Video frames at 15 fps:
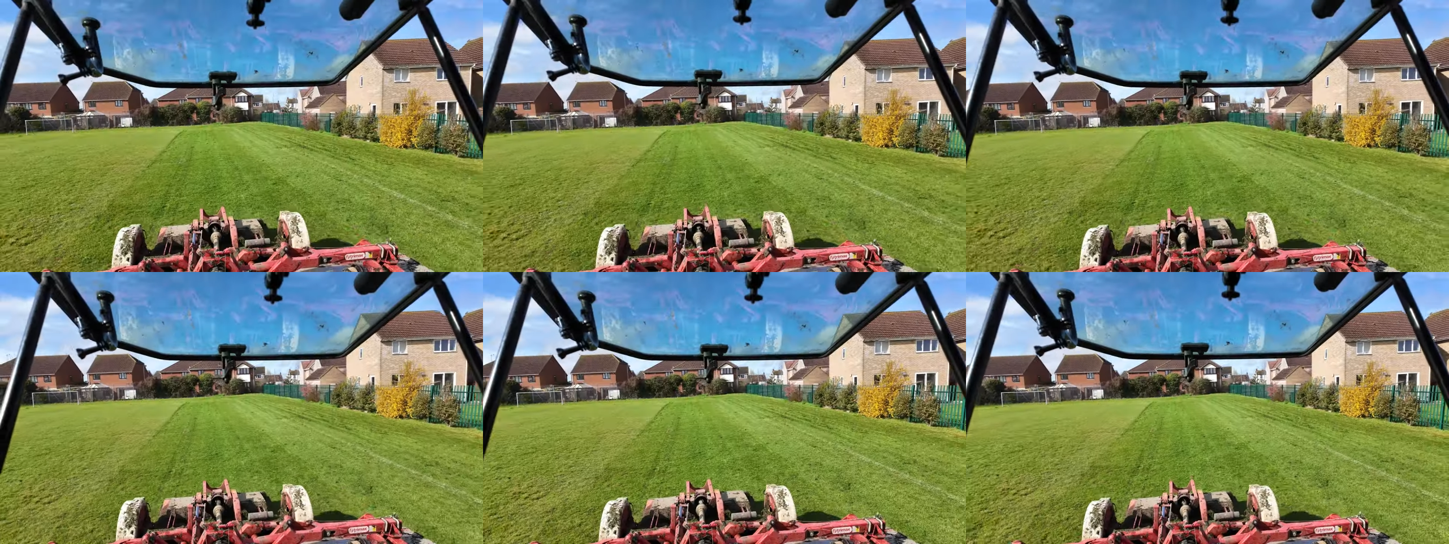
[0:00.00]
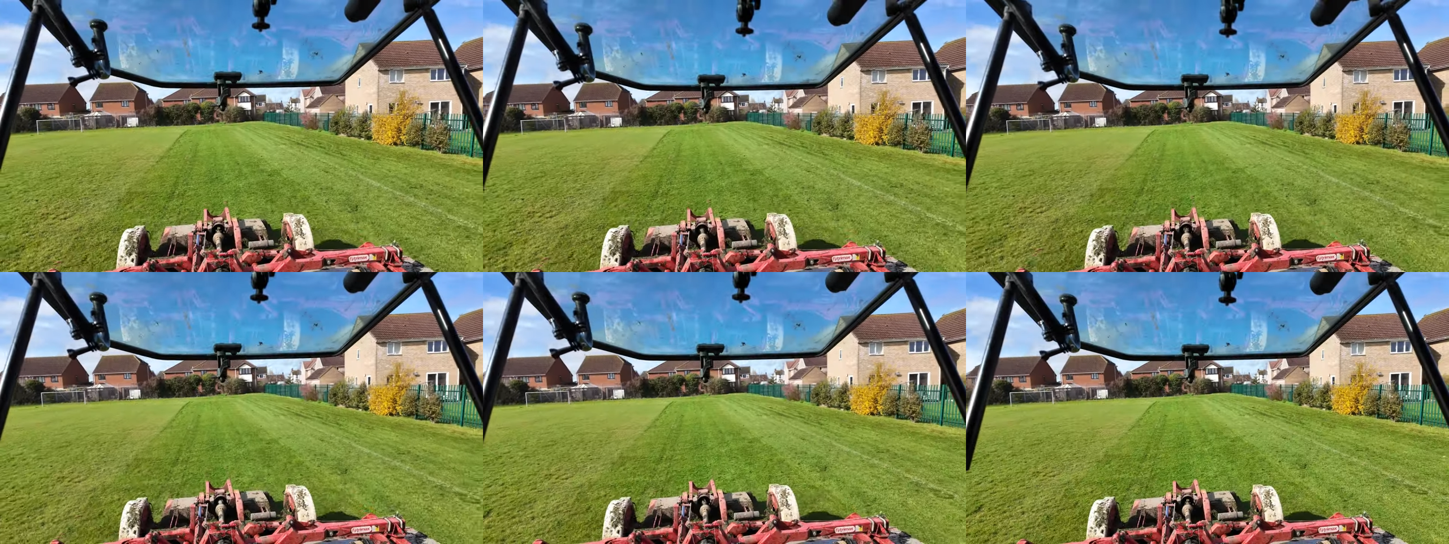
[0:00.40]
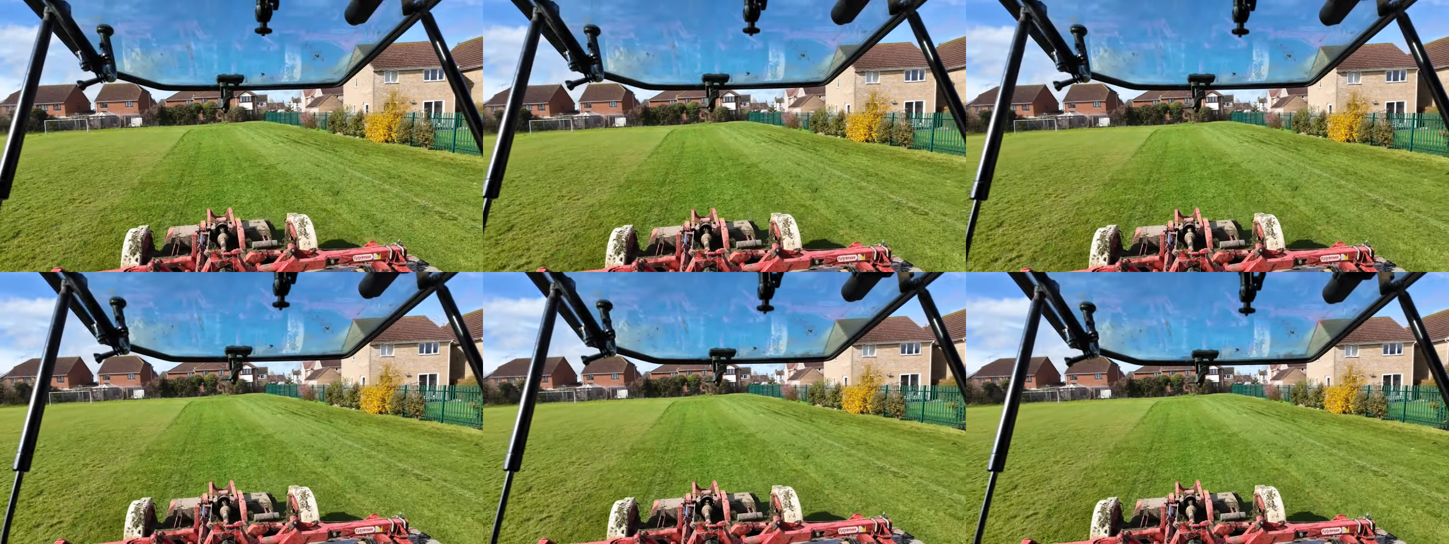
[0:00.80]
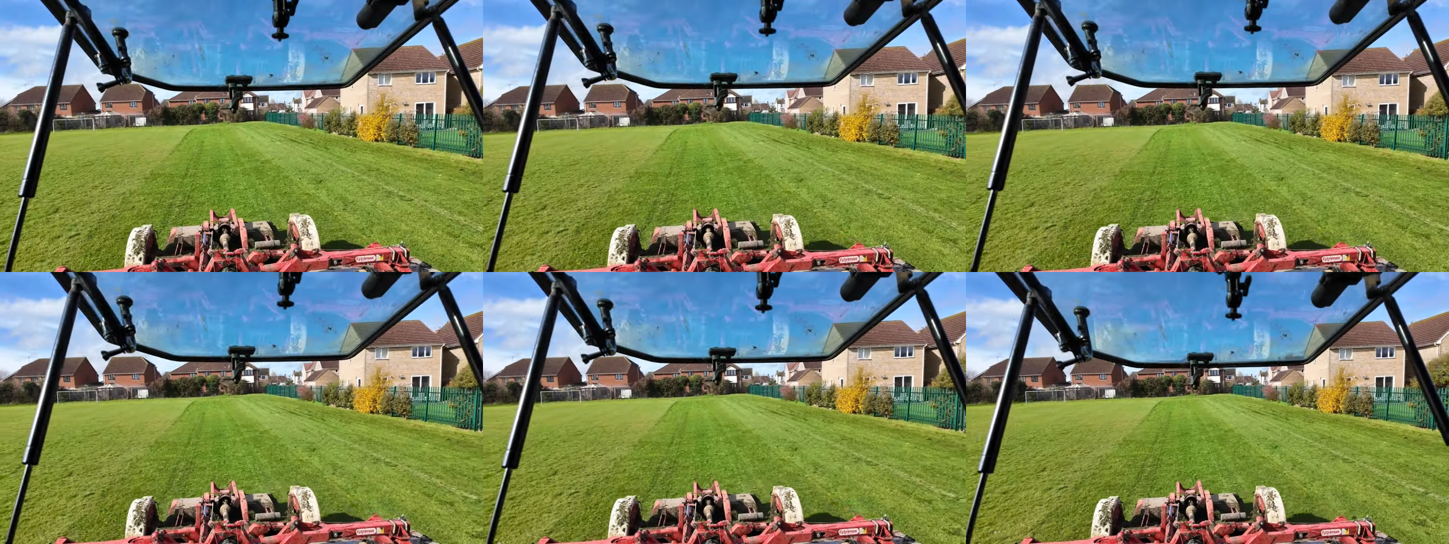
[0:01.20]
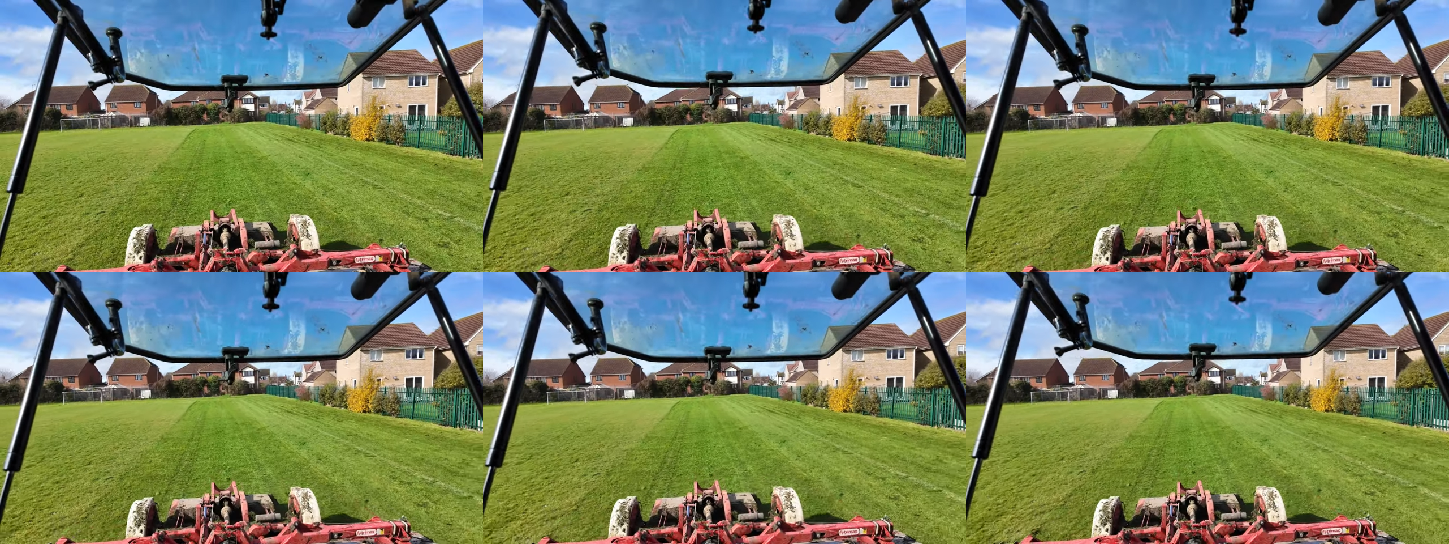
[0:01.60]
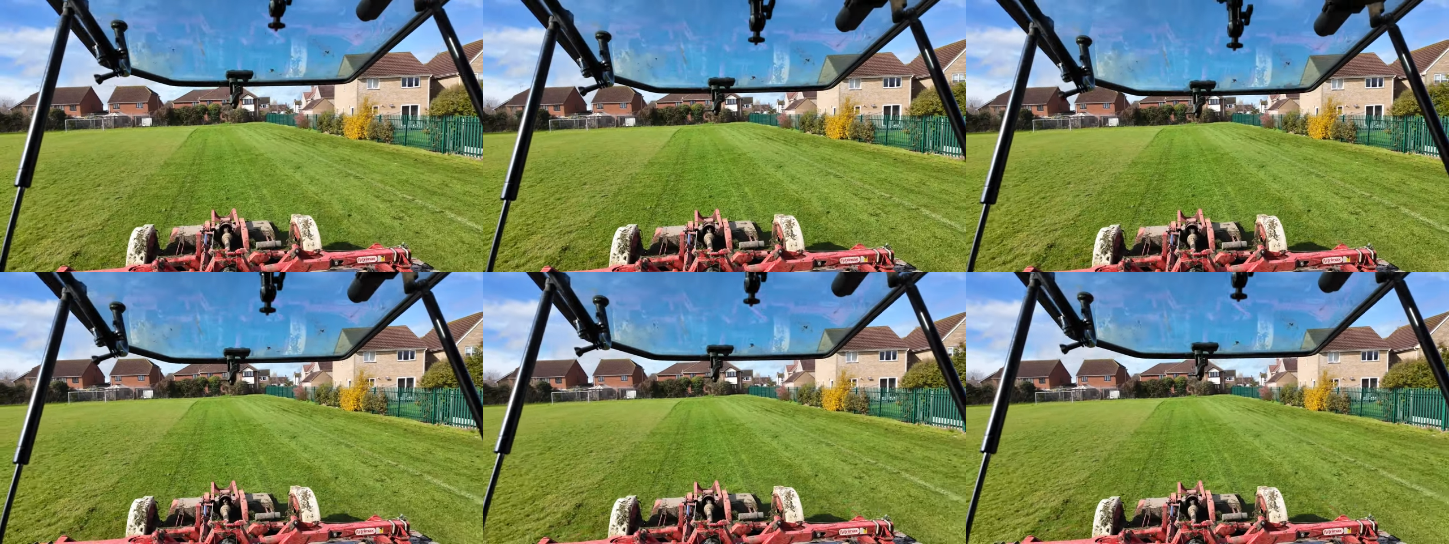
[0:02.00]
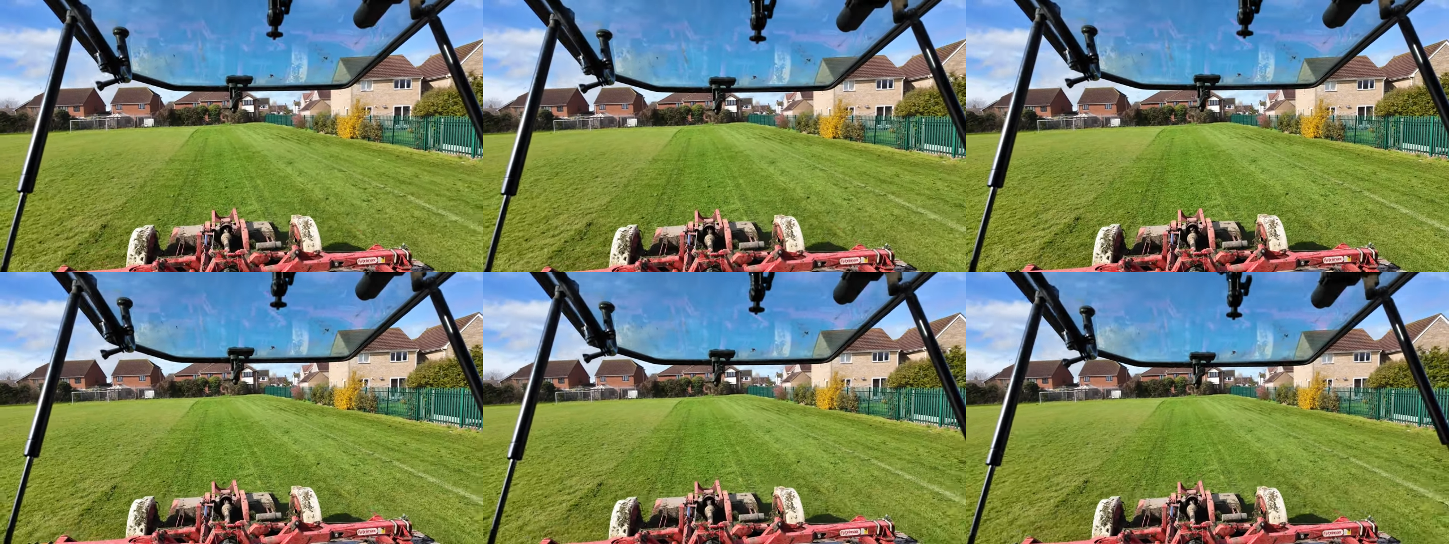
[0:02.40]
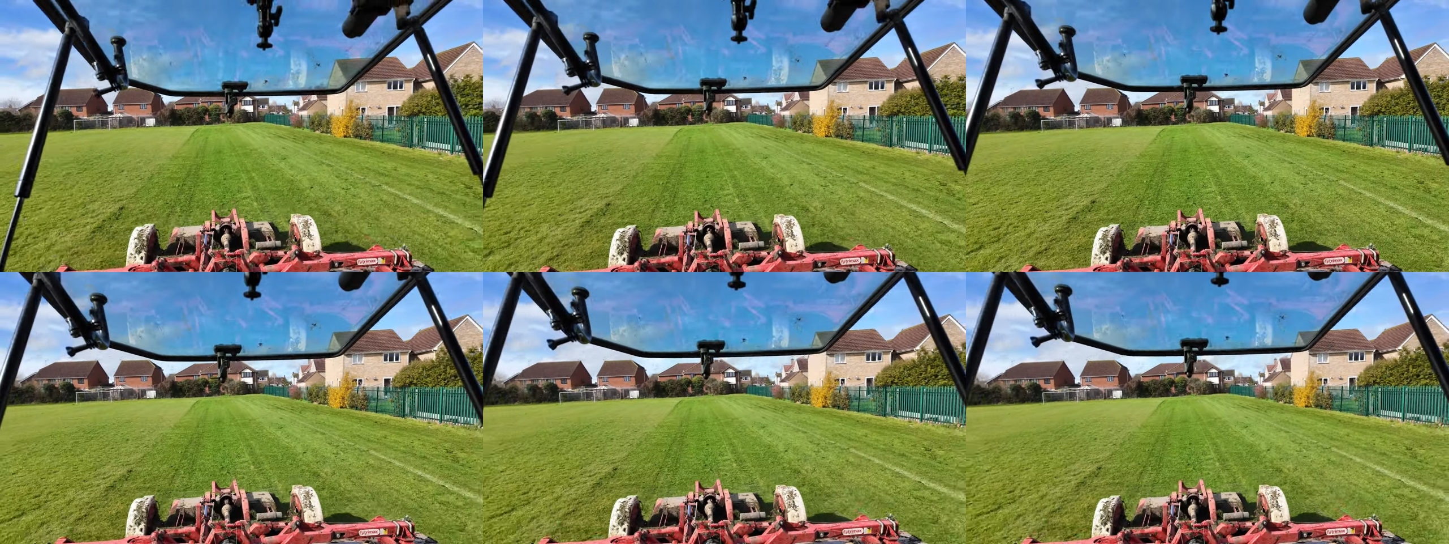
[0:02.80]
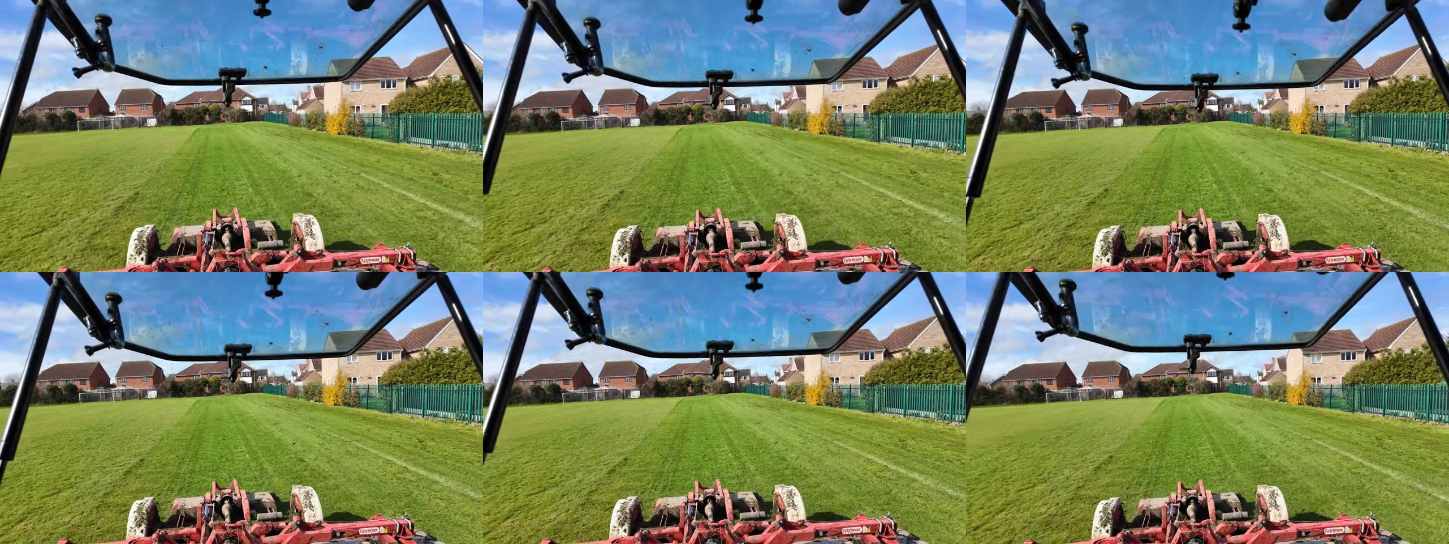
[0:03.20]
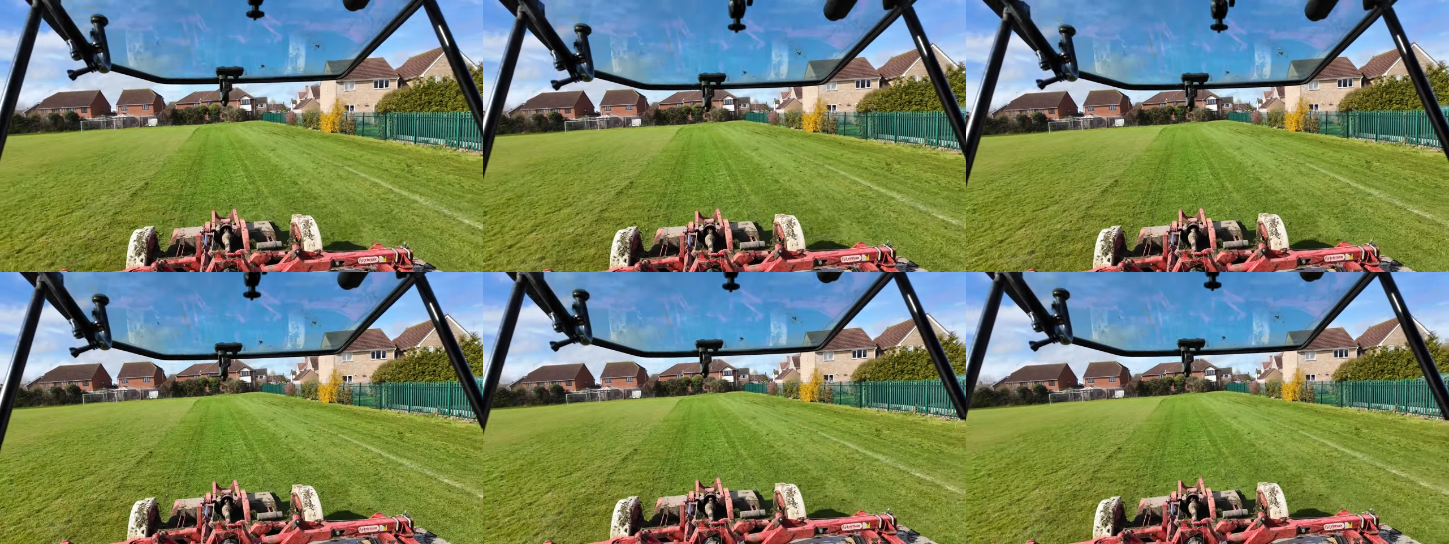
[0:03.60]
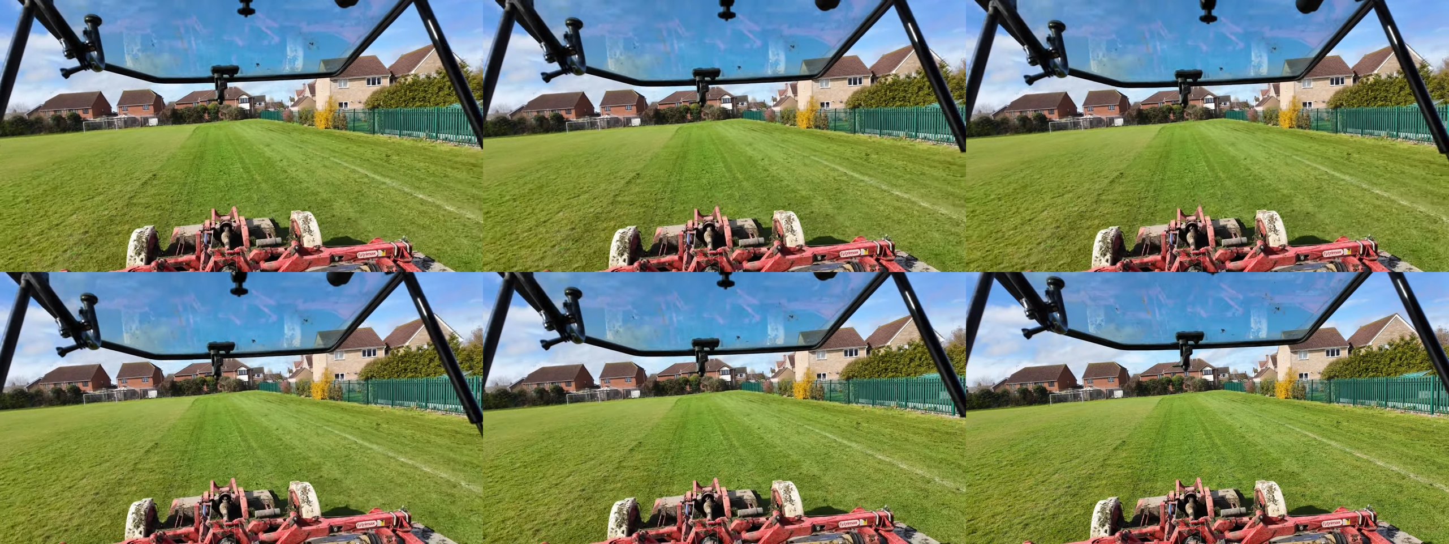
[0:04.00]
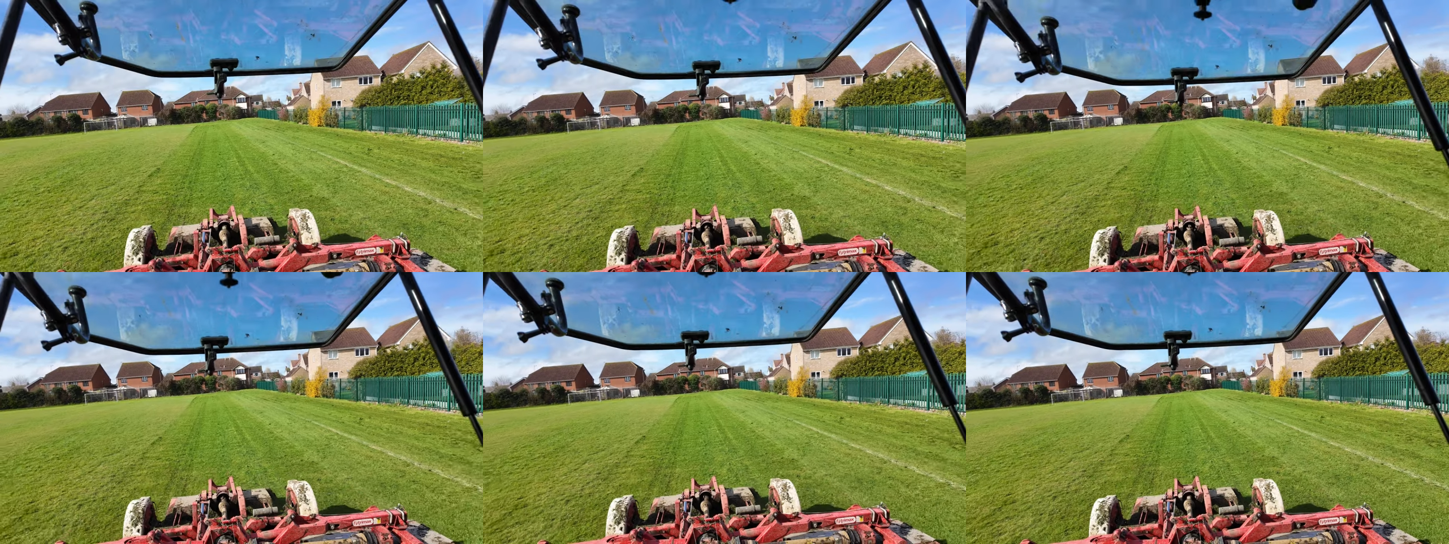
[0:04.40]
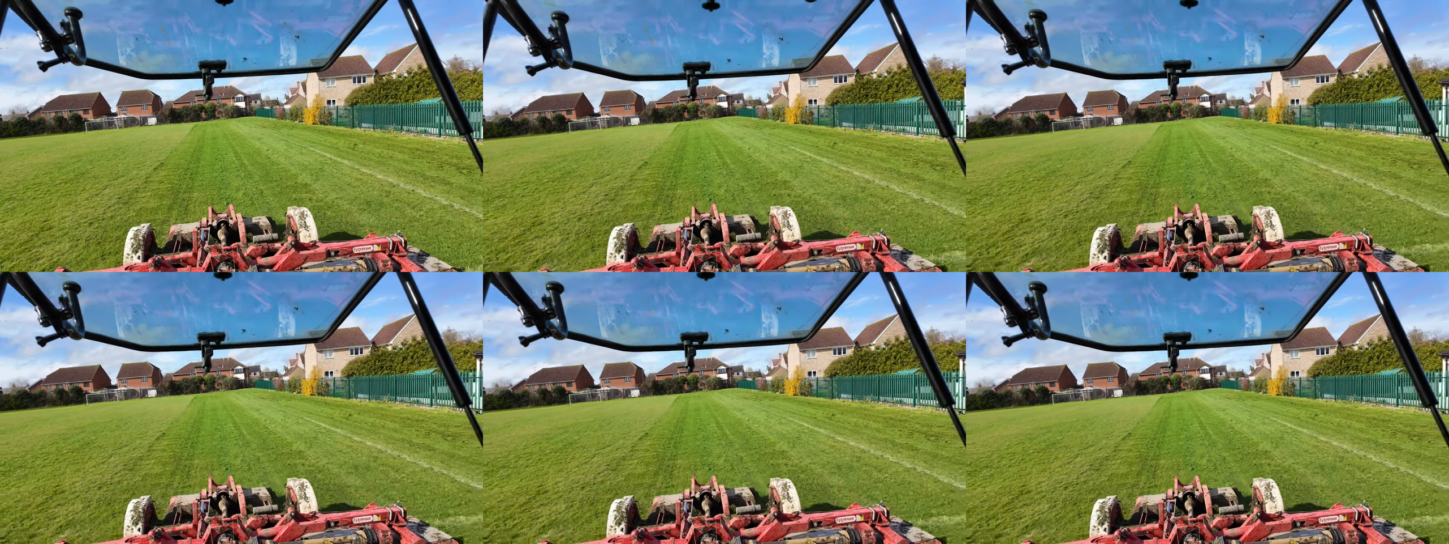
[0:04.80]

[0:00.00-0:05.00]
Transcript: (no speaker visible)